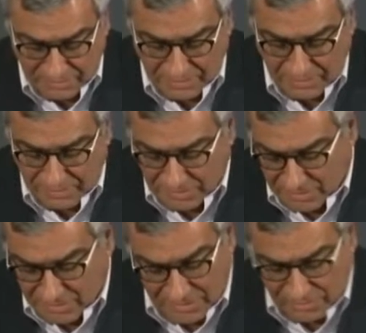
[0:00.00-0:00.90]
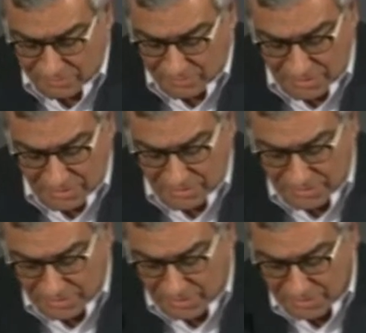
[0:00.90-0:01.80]
Diamicron.
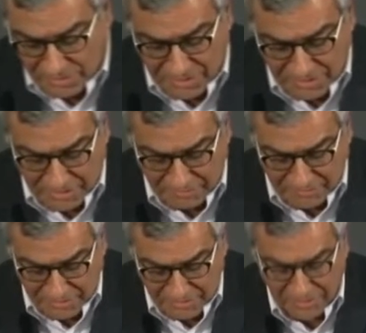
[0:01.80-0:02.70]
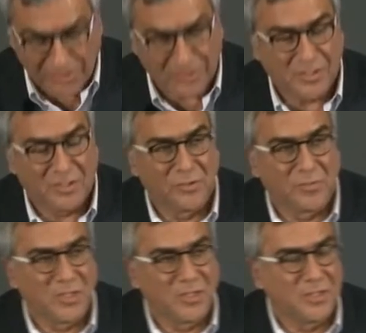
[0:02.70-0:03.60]
And their side effects, are they still on the
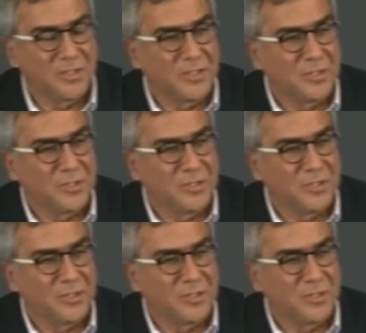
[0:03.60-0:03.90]
market?